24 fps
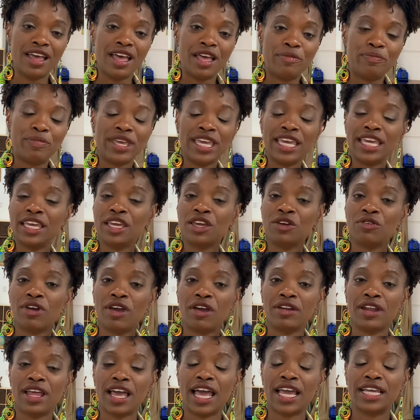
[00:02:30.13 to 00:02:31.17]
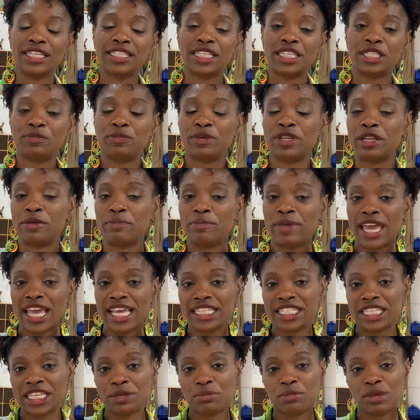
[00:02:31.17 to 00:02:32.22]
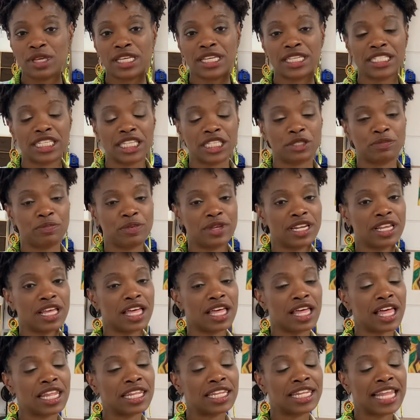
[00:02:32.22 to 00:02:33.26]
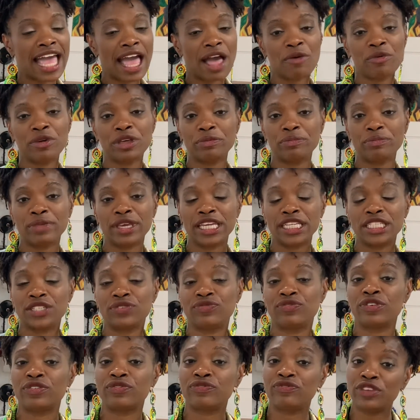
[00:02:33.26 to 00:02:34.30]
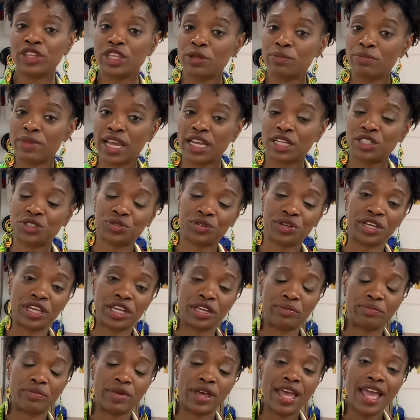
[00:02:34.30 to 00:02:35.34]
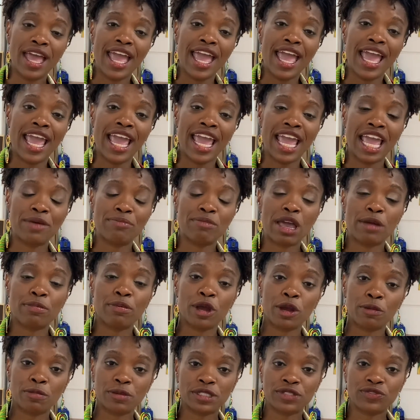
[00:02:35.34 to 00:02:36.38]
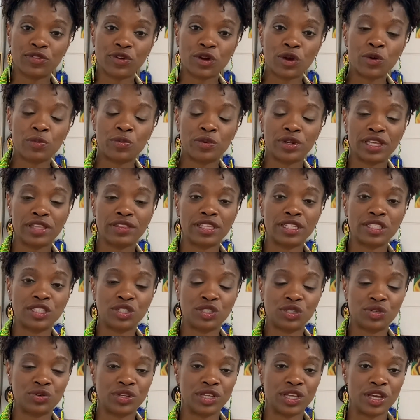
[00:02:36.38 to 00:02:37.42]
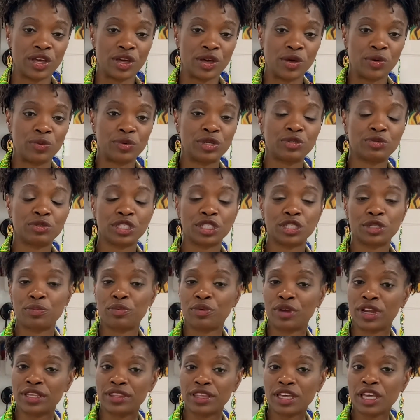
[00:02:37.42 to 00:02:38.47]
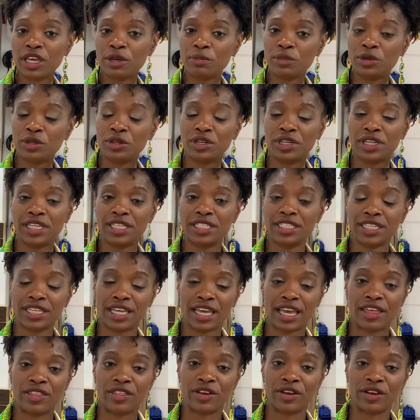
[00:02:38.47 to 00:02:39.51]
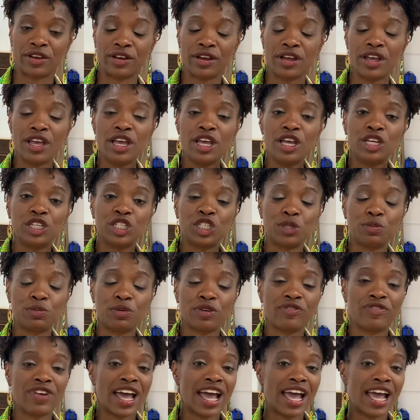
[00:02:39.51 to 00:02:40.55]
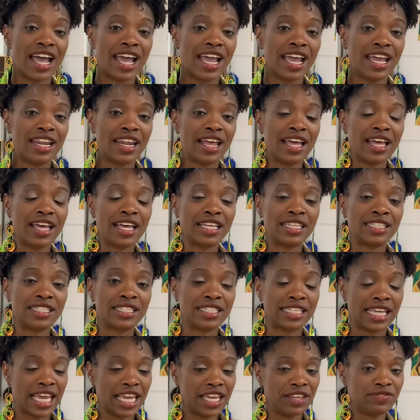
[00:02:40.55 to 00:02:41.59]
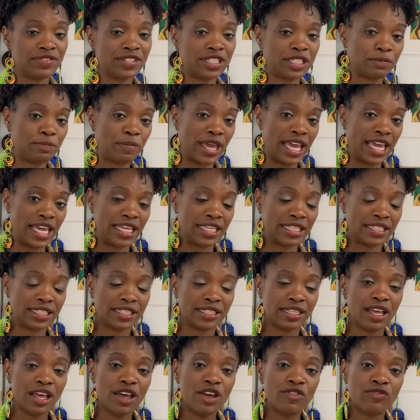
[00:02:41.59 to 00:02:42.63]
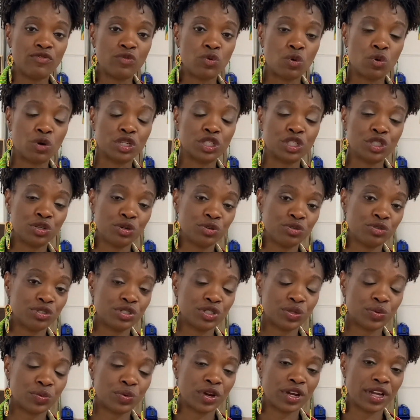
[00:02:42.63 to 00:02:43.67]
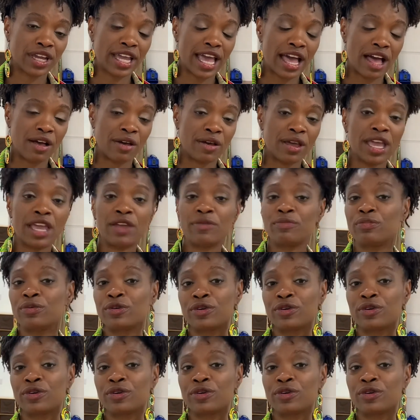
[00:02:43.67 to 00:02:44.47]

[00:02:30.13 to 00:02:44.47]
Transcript: being in Crown Heights has been amazing because it's been allowing me to fulfill my dream and my purpose for opening this studio, which was to bring the community together to provide a safe space for children to work out and